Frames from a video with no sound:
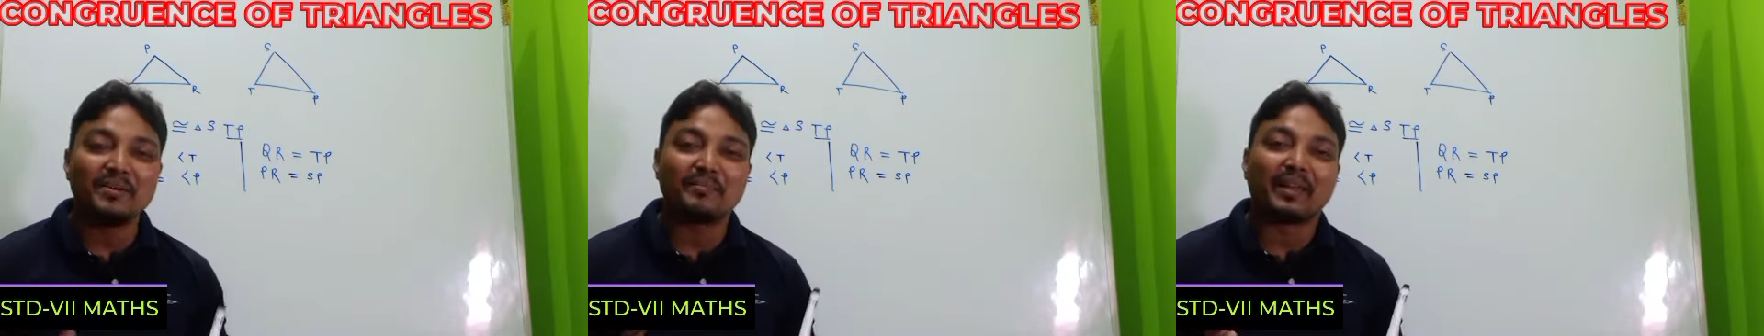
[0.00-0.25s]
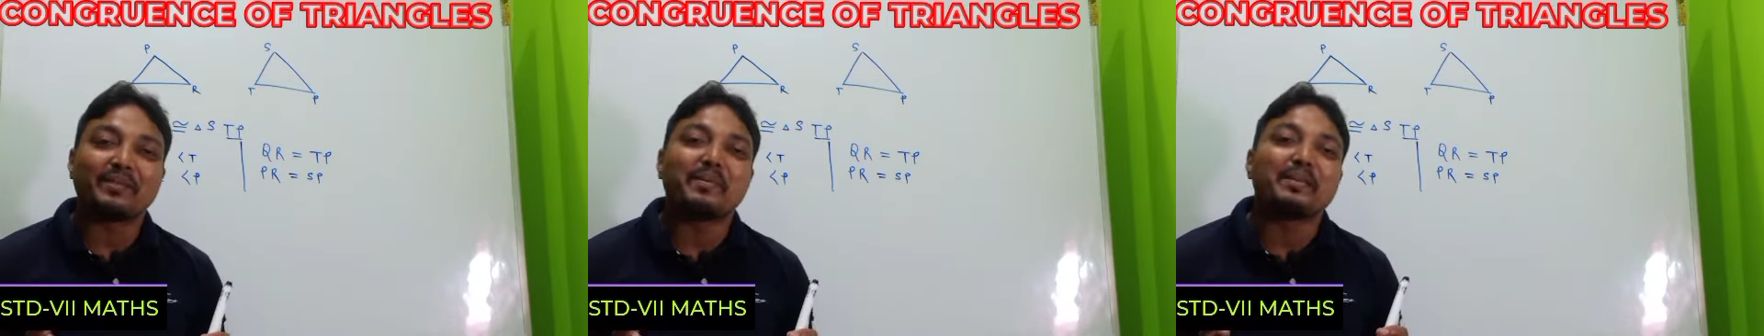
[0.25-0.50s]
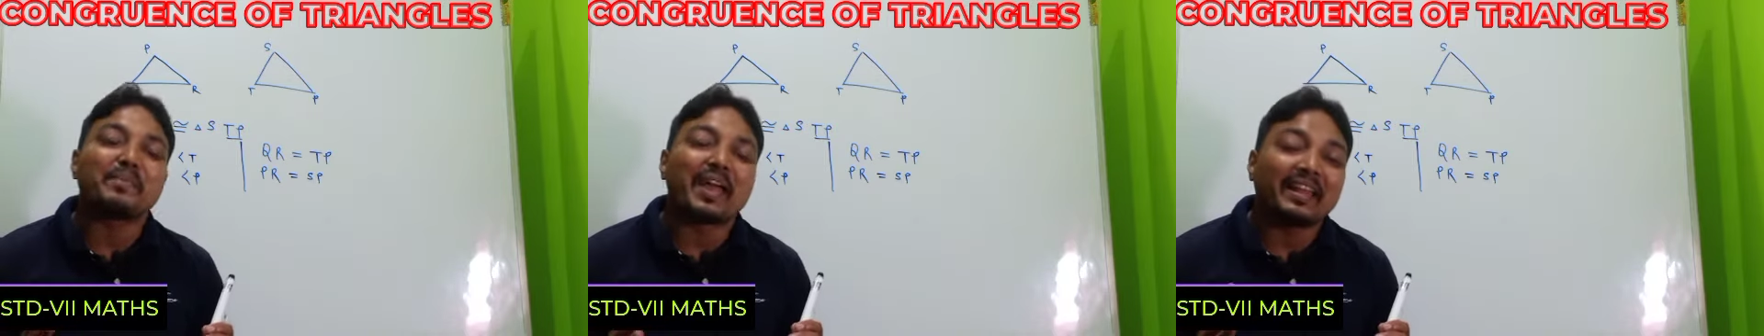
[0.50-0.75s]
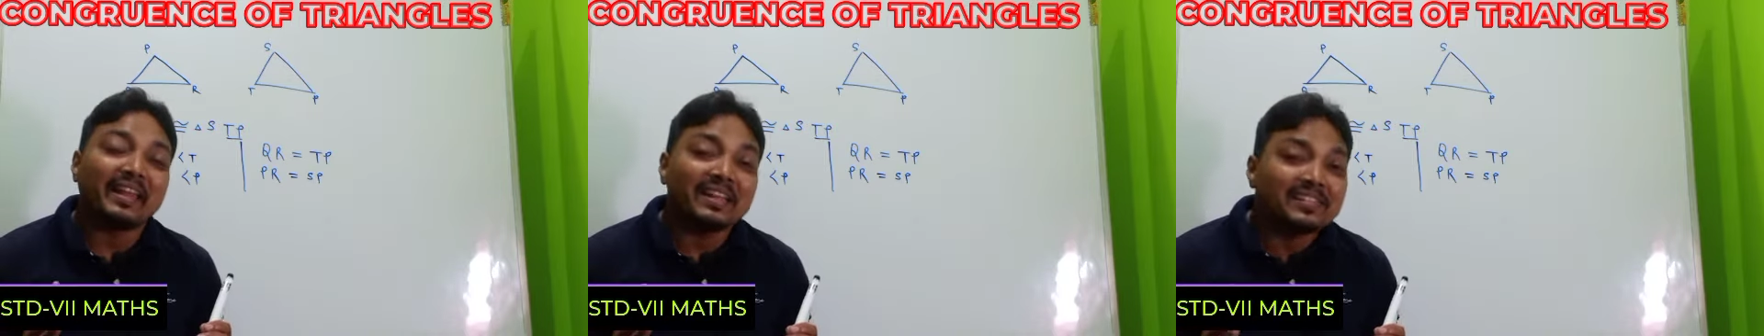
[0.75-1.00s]
Very
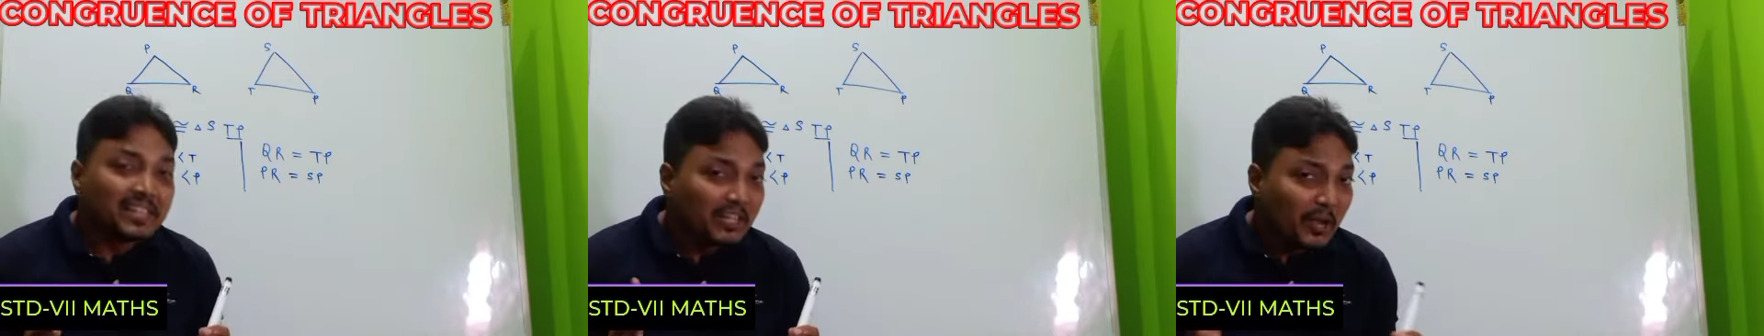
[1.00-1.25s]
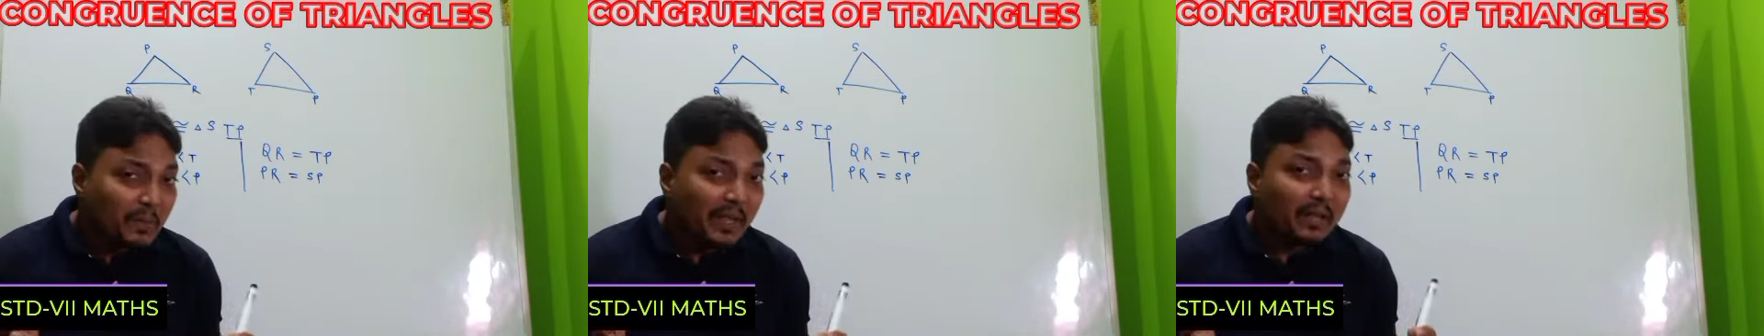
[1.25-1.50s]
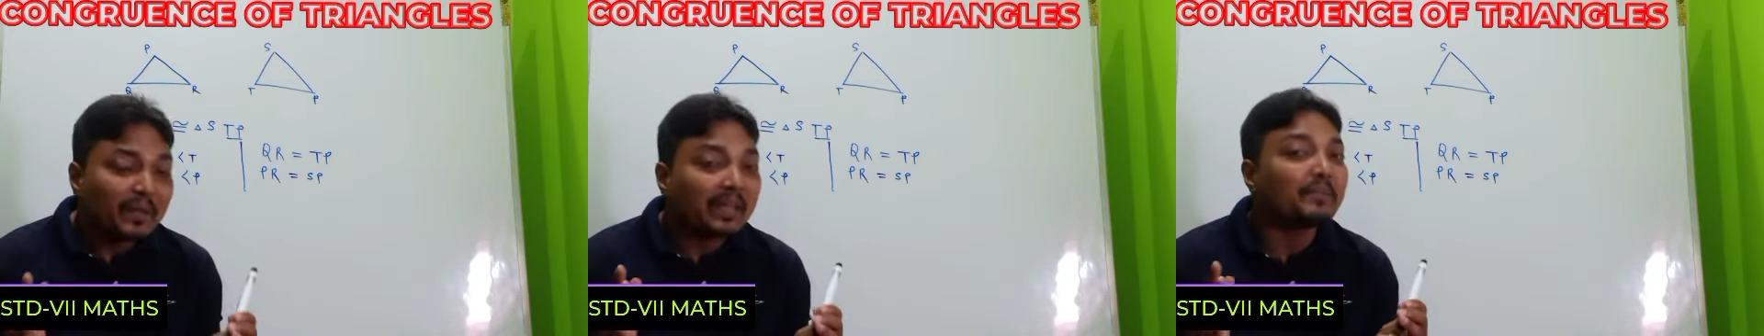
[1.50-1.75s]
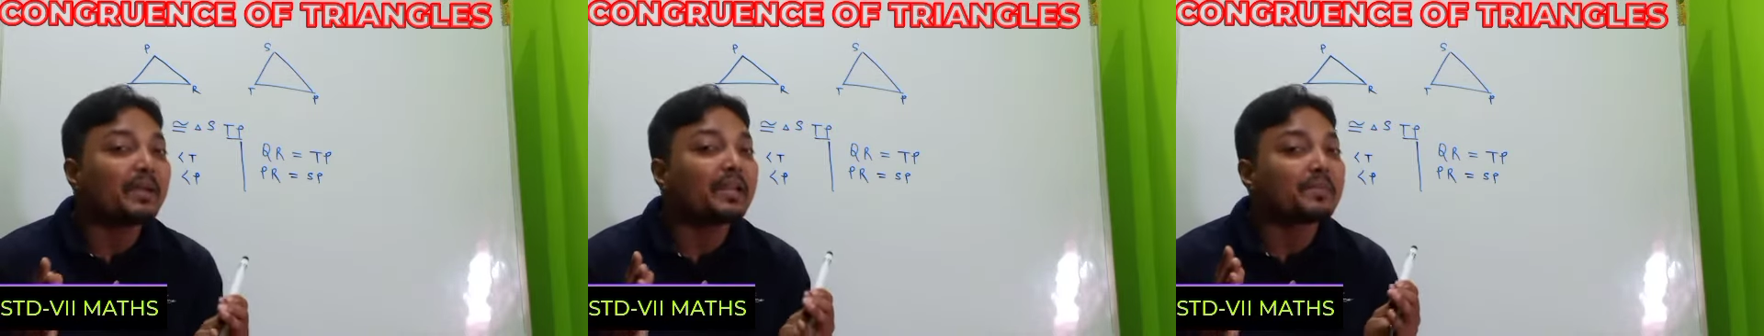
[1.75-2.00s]
easy topic.
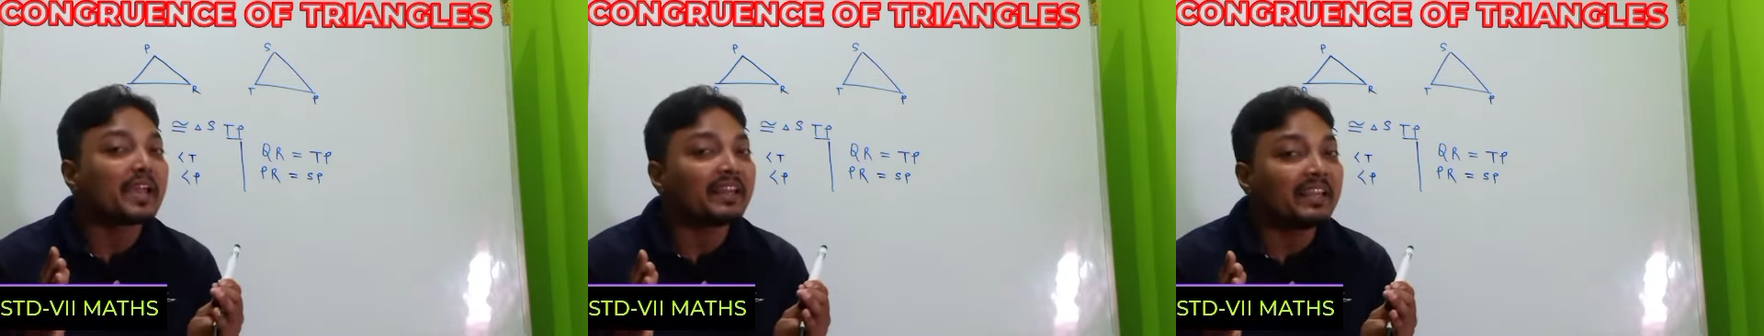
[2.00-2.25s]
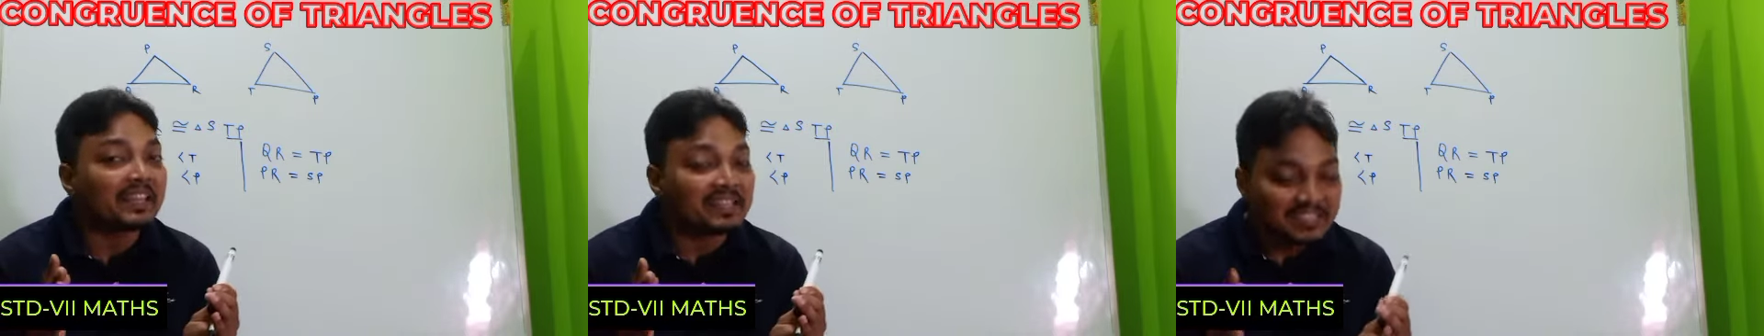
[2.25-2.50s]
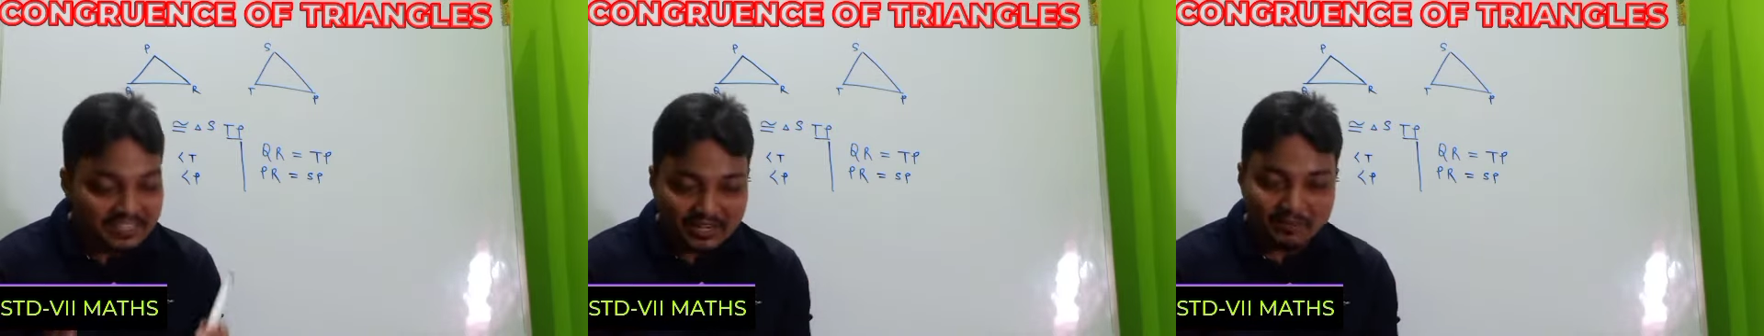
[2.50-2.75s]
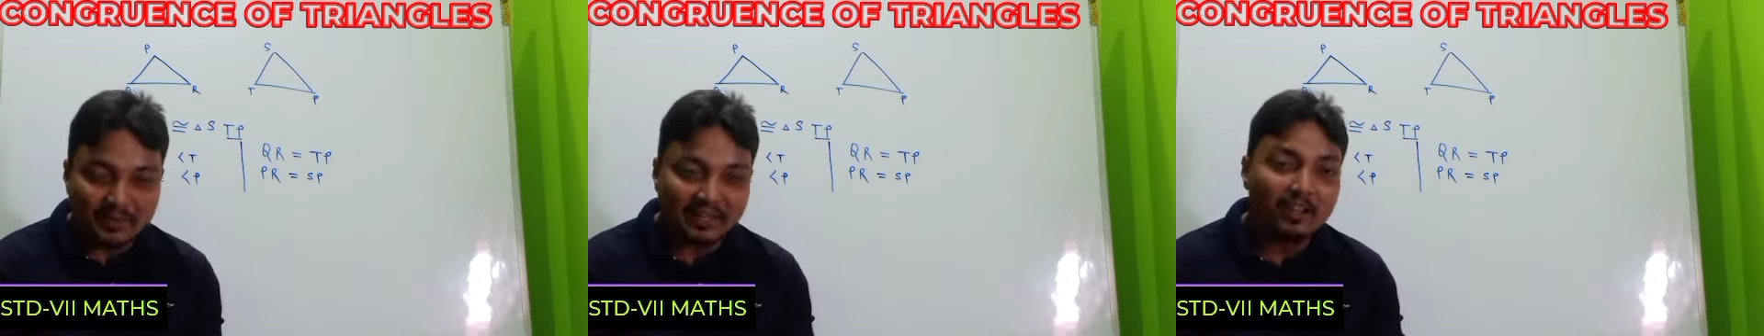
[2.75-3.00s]
Very easy
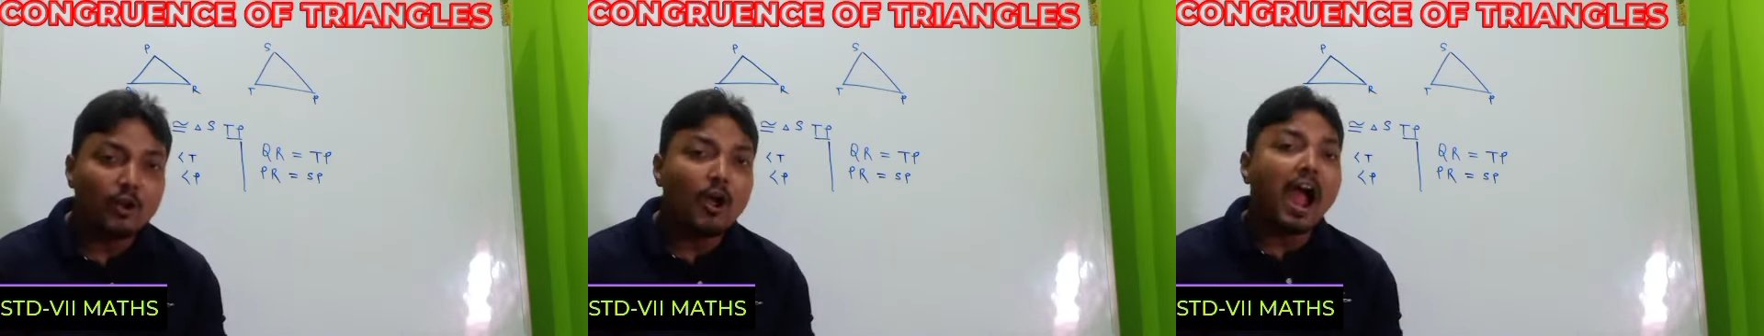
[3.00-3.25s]
topic.